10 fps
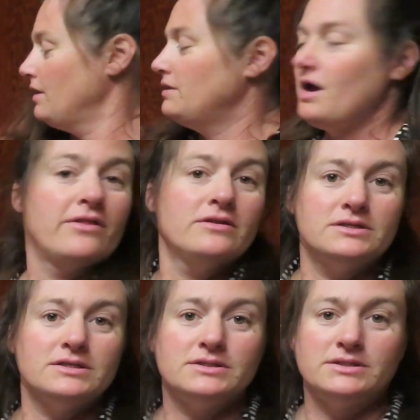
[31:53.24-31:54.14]
Now that
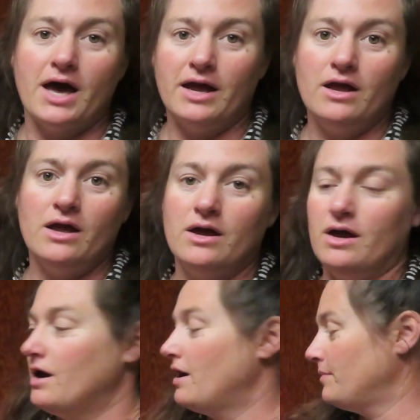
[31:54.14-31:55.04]
this is set,
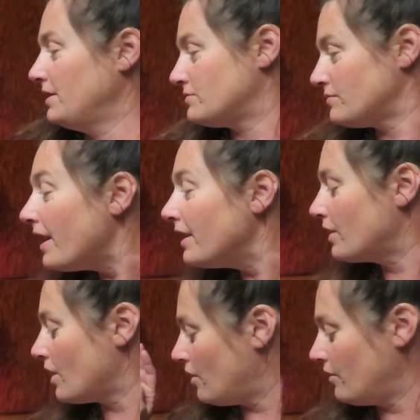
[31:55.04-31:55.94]
it's ready to
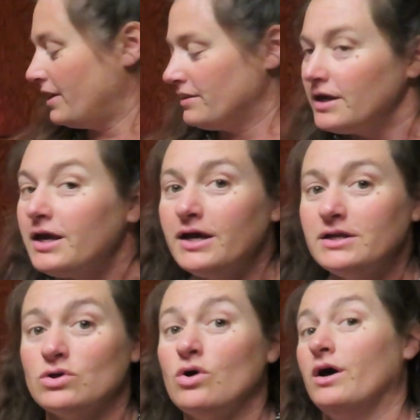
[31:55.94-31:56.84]
go. The heat
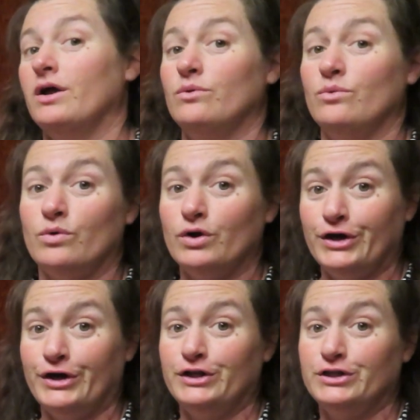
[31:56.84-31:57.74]
is on. We're
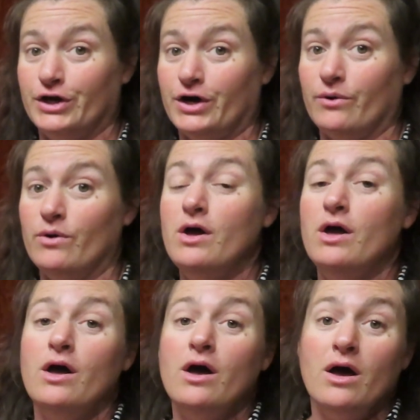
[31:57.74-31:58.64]
good to go.
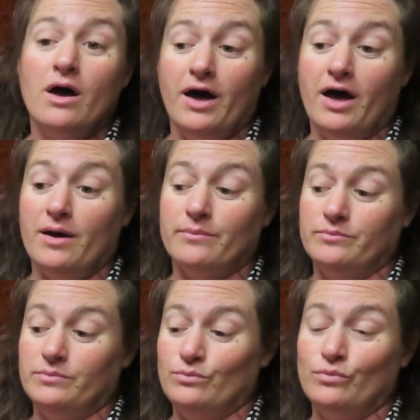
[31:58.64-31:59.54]

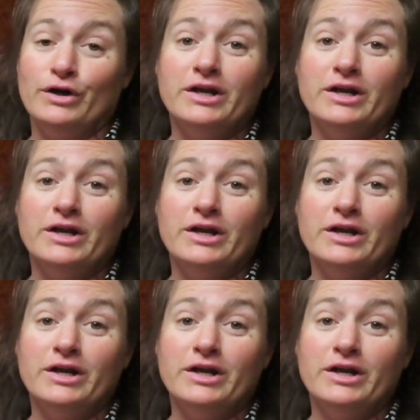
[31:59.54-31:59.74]
We're